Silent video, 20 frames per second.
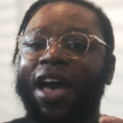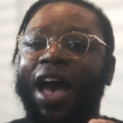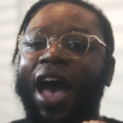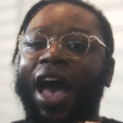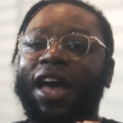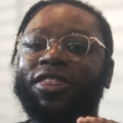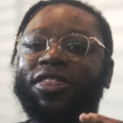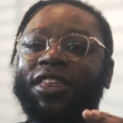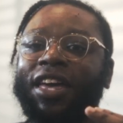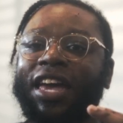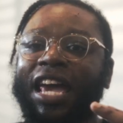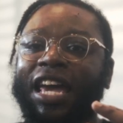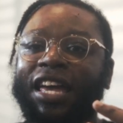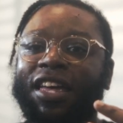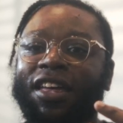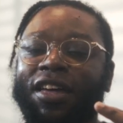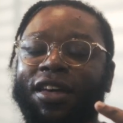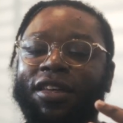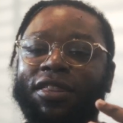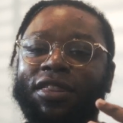I
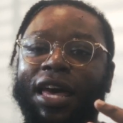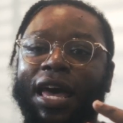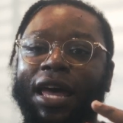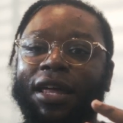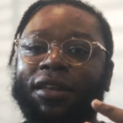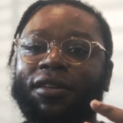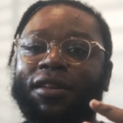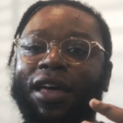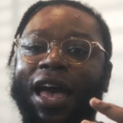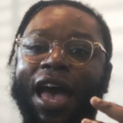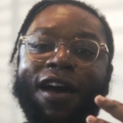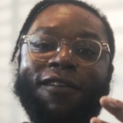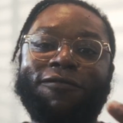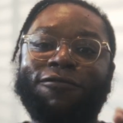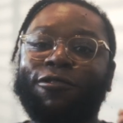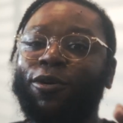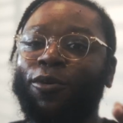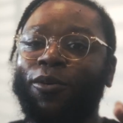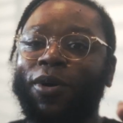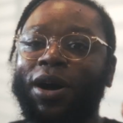think that
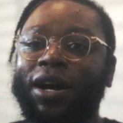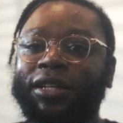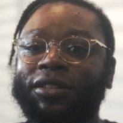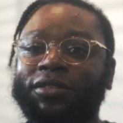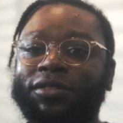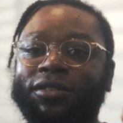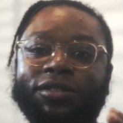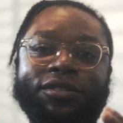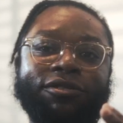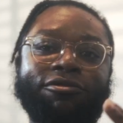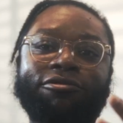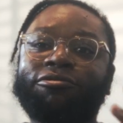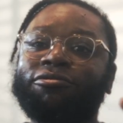everyone